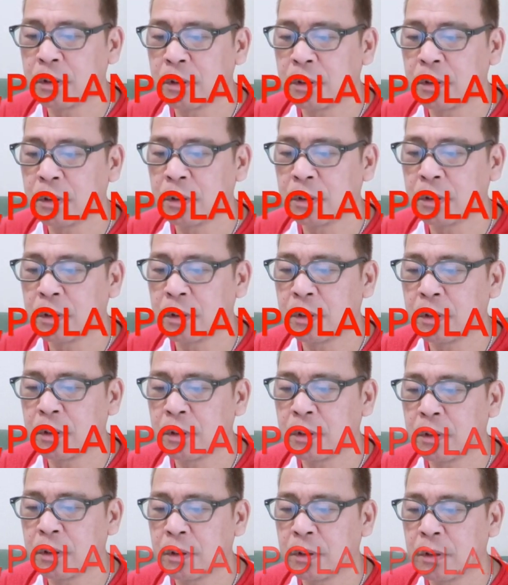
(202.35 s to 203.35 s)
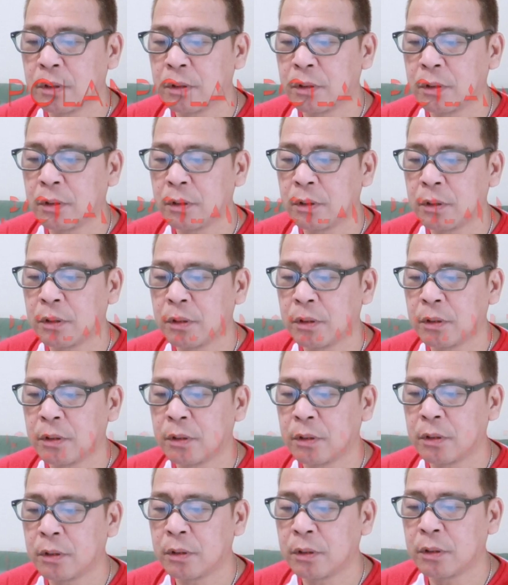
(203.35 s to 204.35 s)
Anyway, the correct
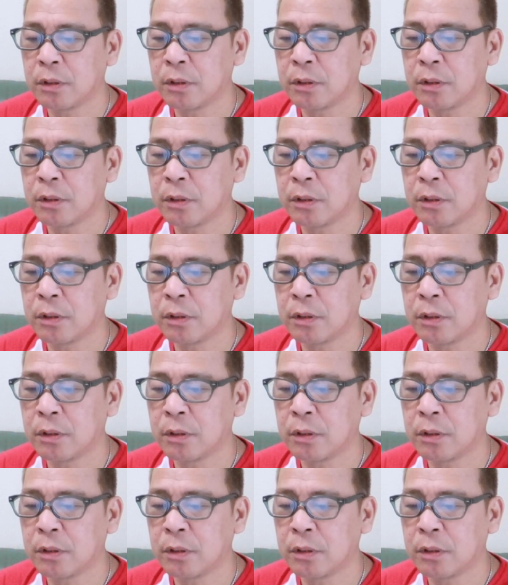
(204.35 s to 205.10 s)
or legit